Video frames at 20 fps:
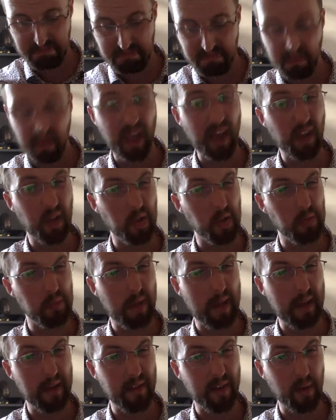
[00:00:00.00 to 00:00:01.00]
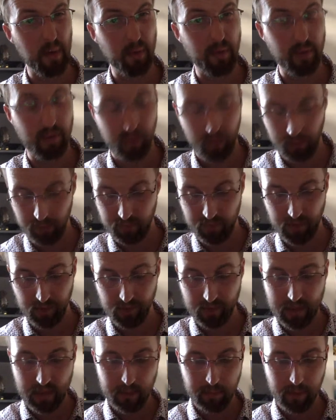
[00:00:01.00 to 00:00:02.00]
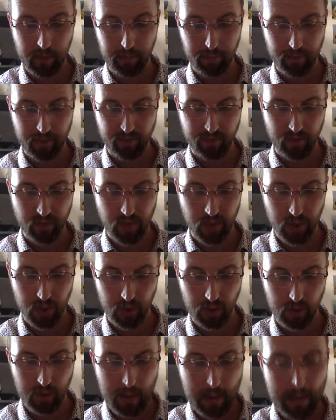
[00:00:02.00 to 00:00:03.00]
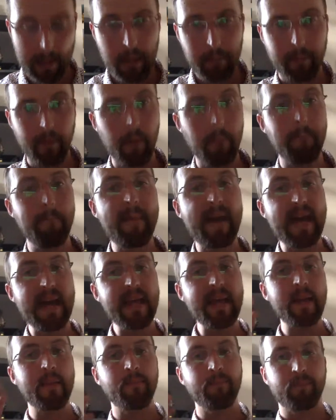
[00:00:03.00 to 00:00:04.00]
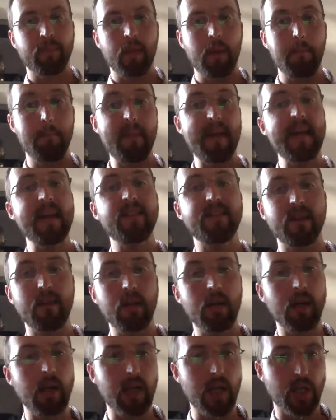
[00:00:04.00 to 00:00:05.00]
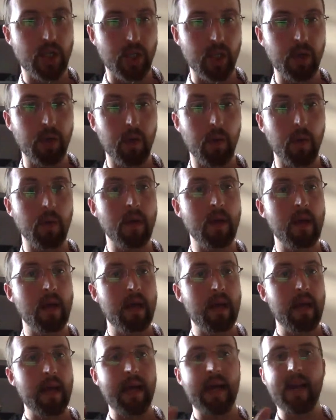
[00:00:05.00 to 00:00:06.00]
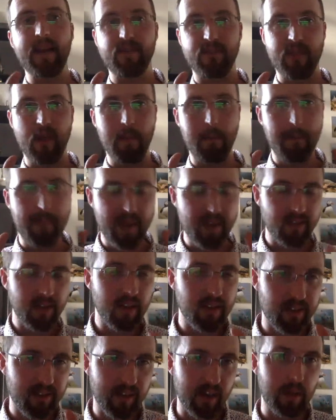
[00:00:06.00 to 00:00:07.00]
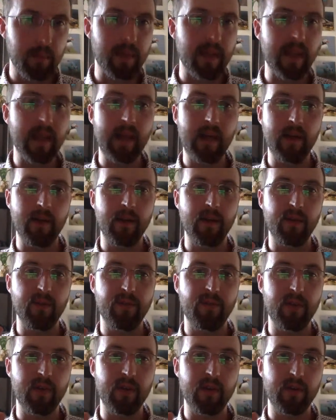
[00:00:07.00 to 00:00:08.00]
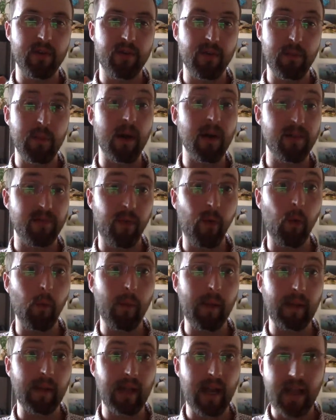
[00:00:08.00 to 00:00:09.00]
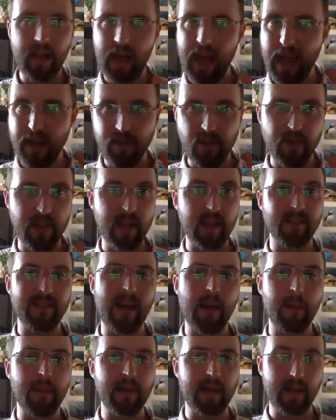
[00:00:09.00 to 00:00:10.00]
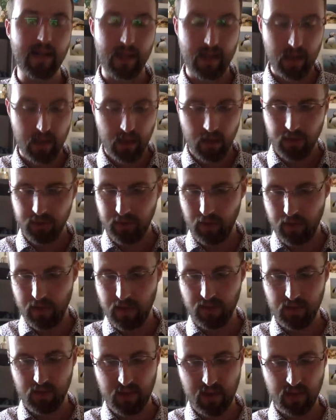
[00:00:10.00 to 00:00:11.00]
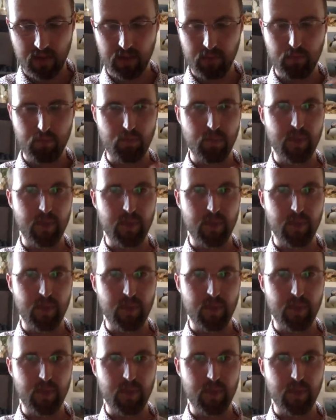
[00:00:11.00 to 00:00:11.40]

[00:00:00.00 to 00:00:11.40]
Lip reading: a good amount of Elvers, hopefully. So that'll be a pretty fun shoot. But May to early June is the busiest time of the year for my filming. Like everything's happening. So there's